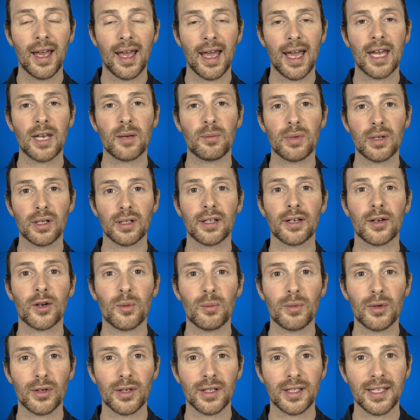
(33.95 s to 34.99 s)
and build a
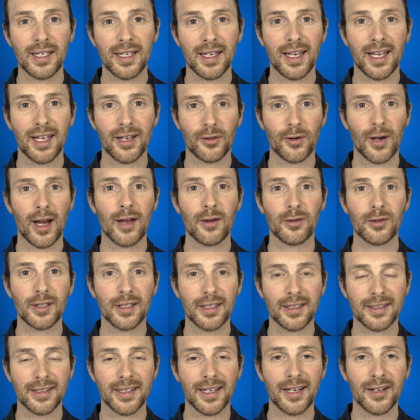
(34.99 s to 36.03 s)
community around
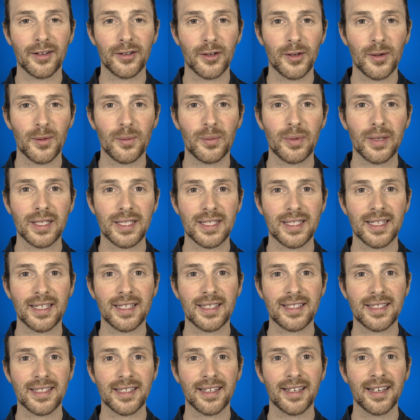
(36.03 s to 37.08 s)
their
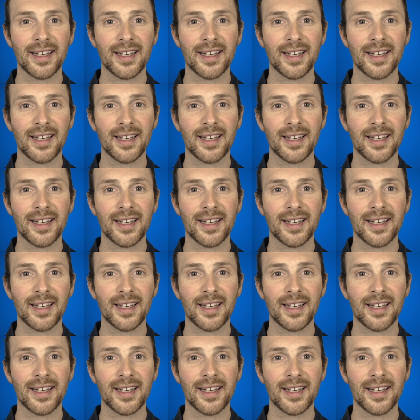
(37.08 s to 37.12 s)
business.